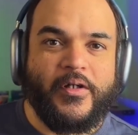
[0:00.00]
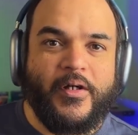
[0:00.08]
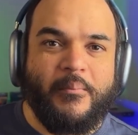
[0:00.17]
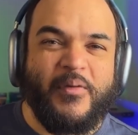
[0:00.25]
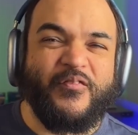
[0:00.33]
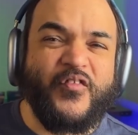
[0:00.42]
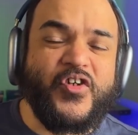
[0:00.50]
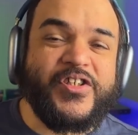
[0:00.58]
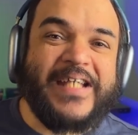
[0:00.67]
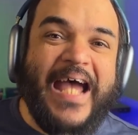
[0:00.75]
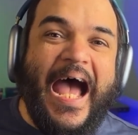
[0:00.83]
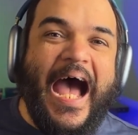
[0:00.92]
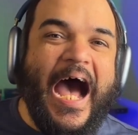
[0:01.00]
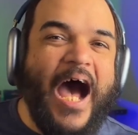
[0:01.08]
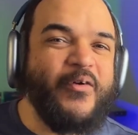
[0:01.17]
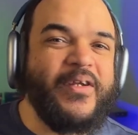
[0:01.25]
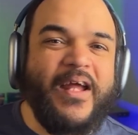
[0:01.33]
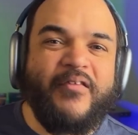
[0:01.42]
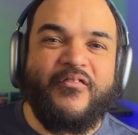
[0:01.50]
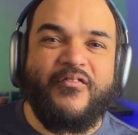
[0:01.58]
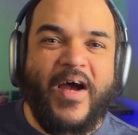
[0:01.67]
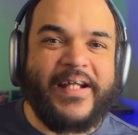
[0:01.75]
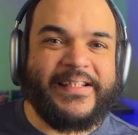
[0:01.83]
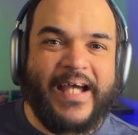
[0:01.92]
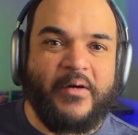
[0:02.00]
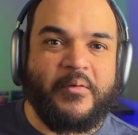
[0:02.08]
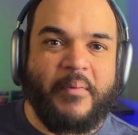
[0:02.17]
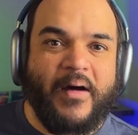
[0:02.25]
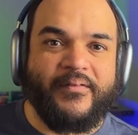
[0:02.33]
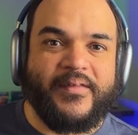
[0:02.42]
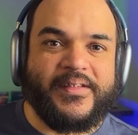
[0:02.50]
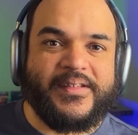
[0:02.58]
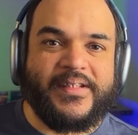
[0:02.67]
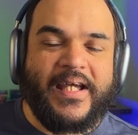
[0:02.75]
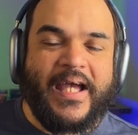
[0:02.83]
But first, how did I find out about this?